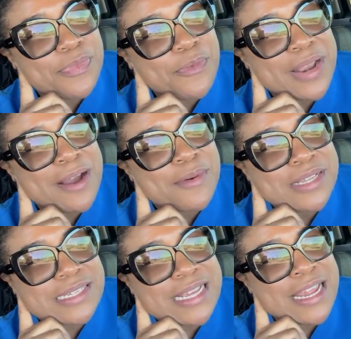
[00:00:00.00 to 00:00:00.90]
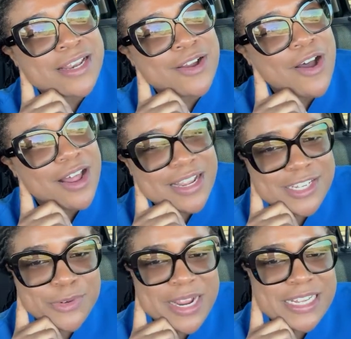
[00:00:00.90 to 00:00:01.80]
when I was in
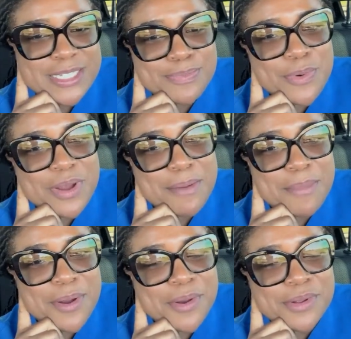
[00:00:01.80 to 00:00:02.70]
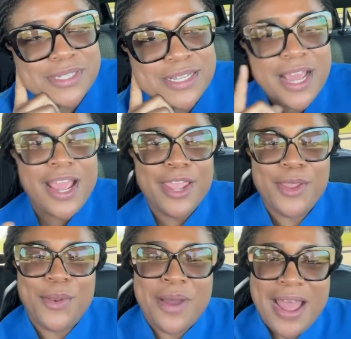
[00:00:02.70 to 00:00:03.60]
college, when I spoke about,
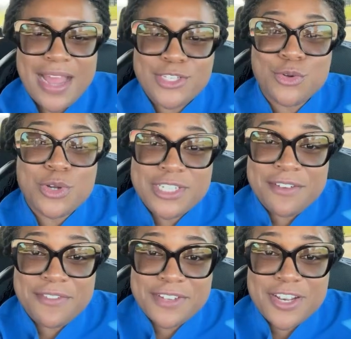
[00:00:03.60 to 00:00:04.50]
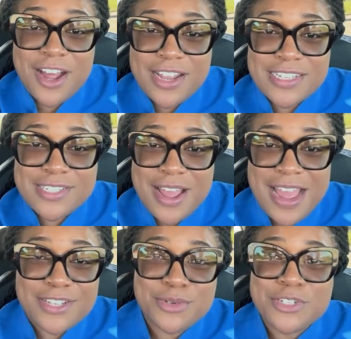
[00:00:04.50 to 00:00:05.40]
you know, I had $250. So I
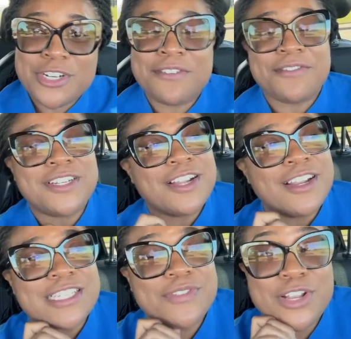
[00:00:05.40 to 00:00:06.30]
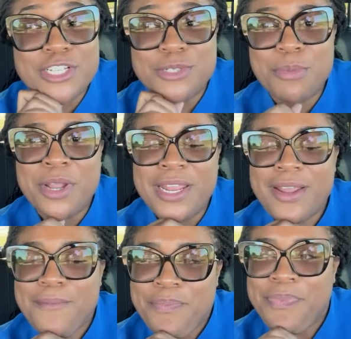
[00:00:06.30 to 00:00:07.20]
had $250 for lunch
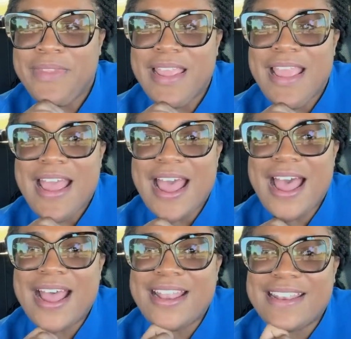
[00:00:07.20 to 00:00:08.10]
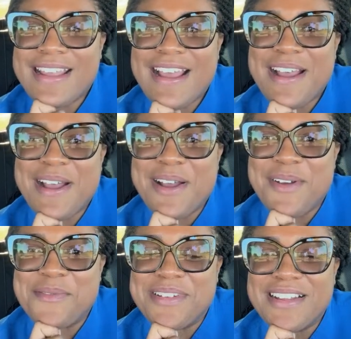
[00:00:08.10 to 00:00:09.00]
money. And
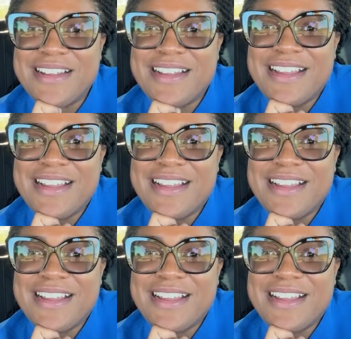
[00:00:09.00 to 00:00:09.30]
I